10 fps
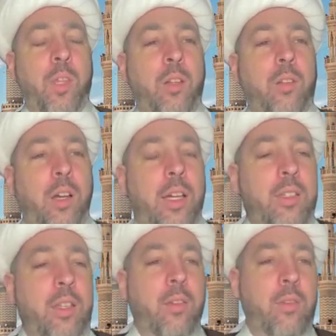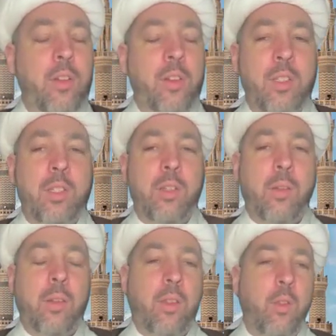Allah has given us
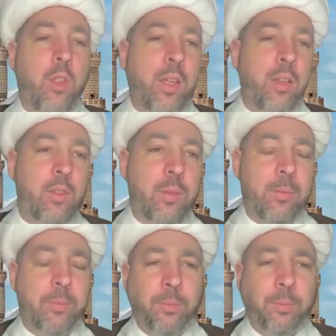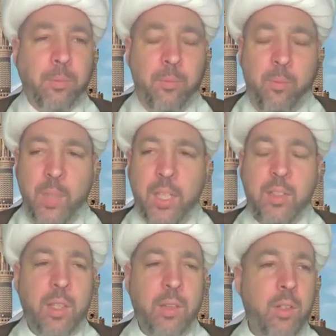things. He
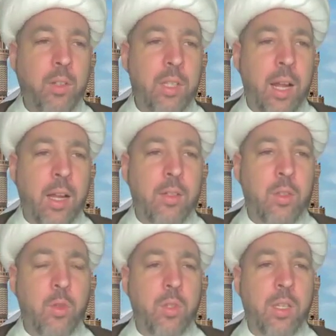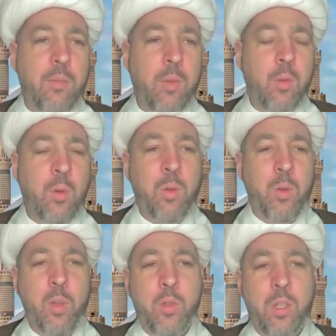has given us eyes to see. But when
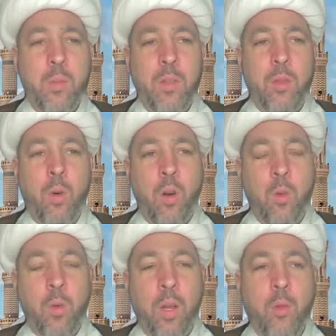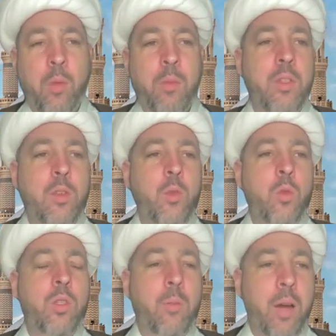we use them in the wrong way, we
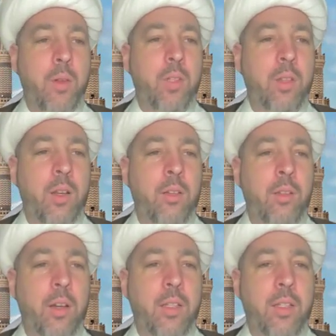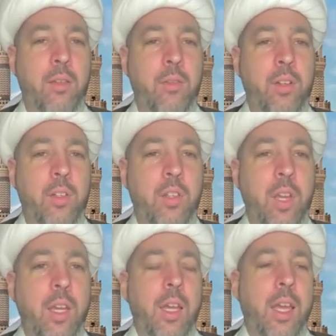misuse the bounty that Allah has given us,
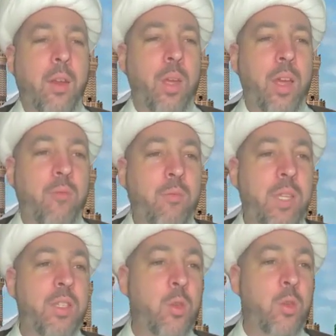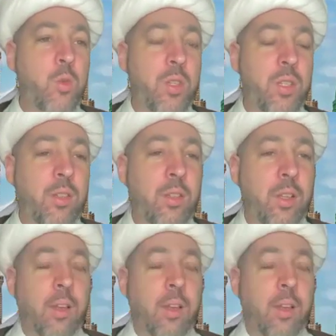and we have misused it.